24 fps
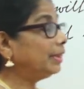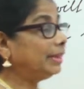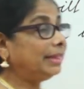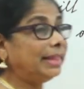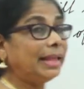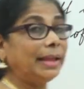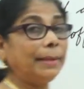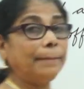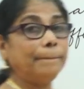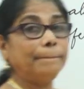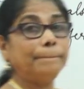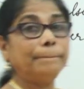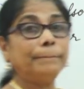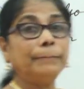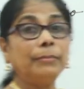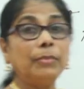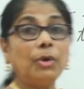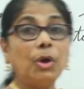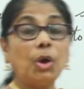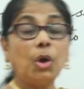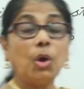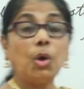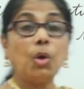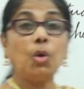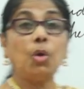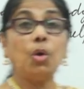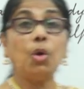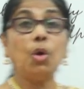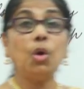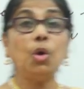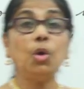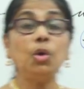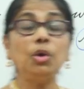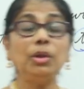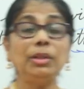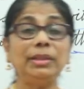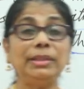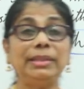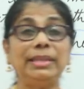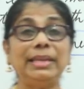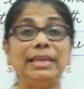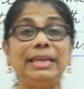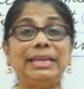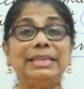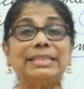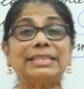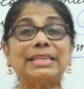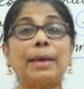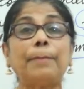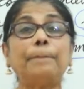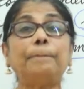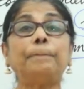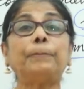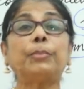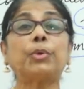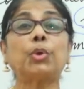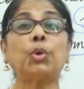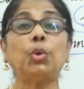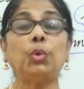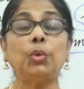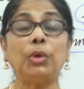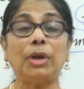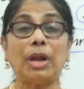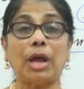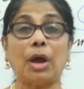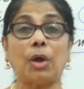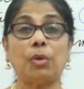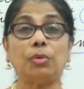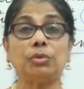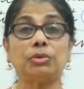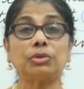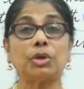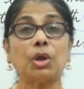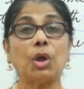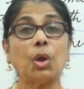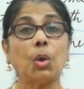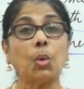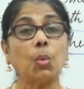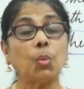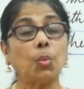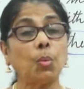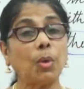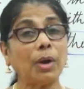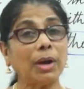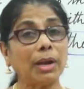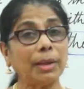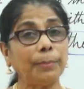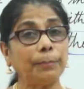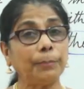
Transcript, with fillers: them. All these are pronouns. What are